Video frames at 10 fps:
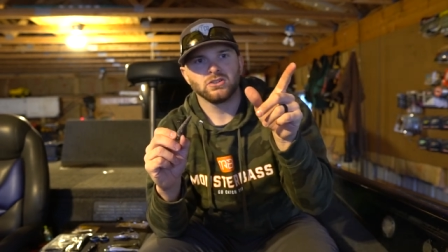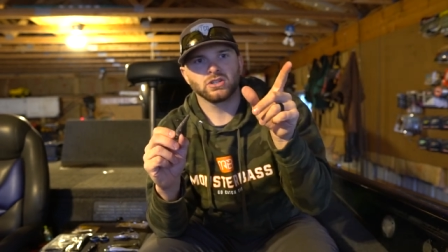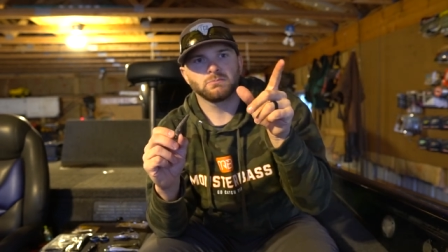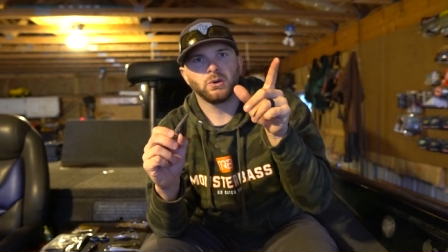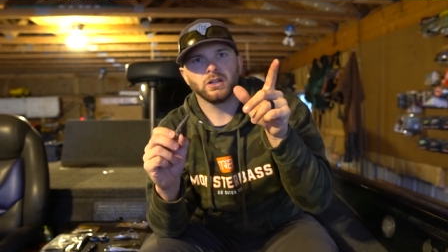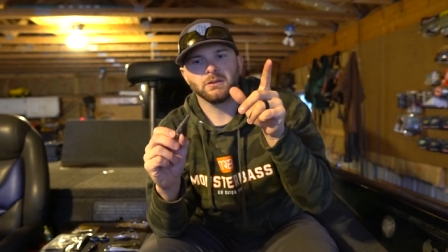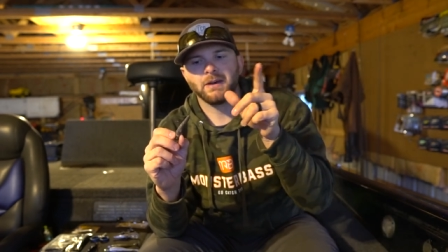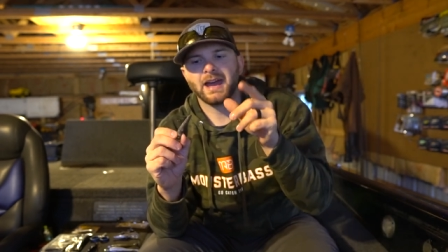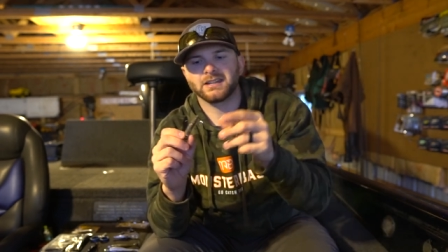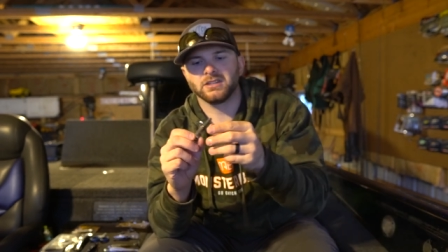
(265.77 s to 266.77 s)
just pull it
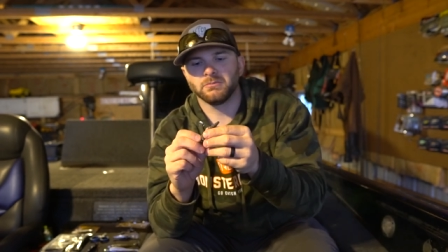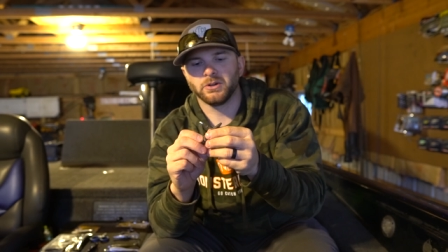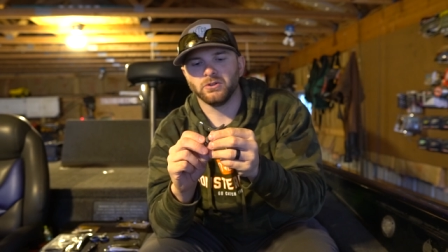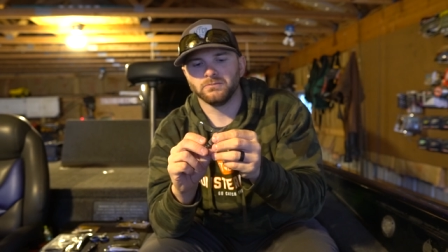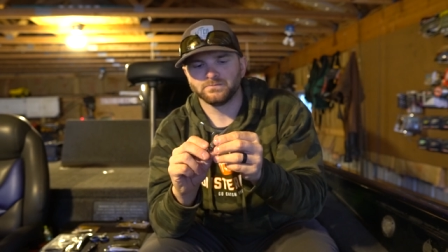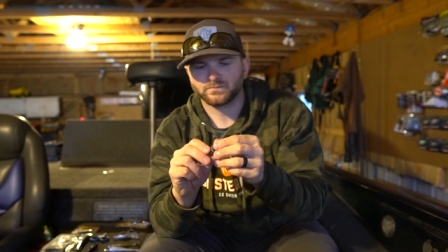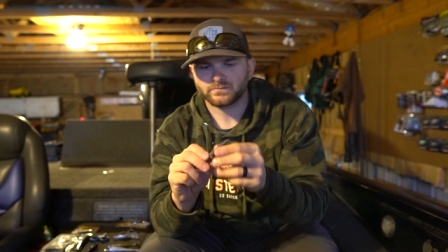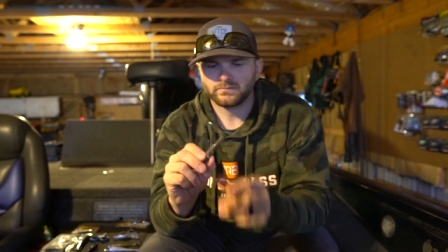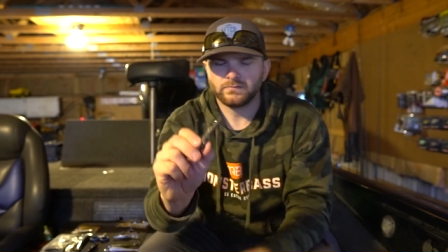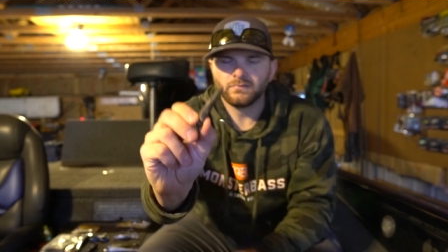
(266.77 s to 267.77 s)
back to the boat
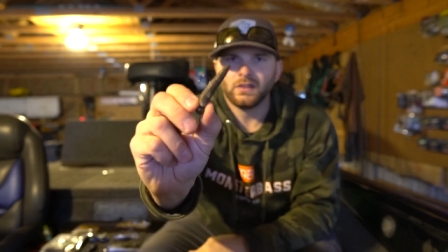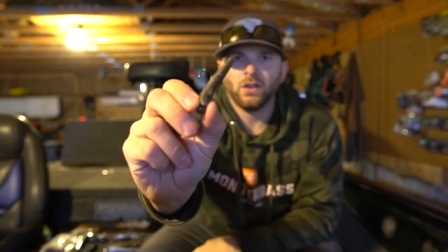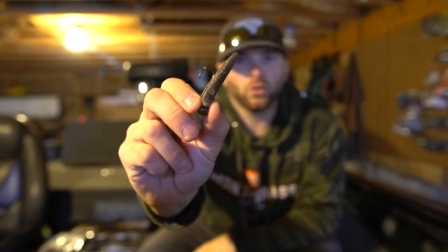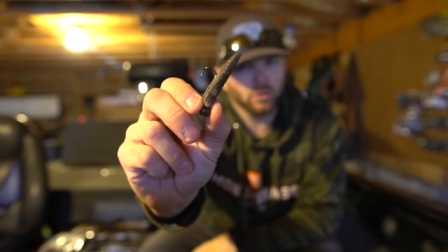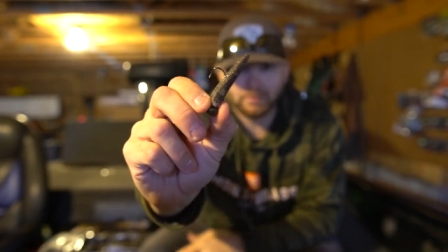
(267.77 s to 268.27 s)
or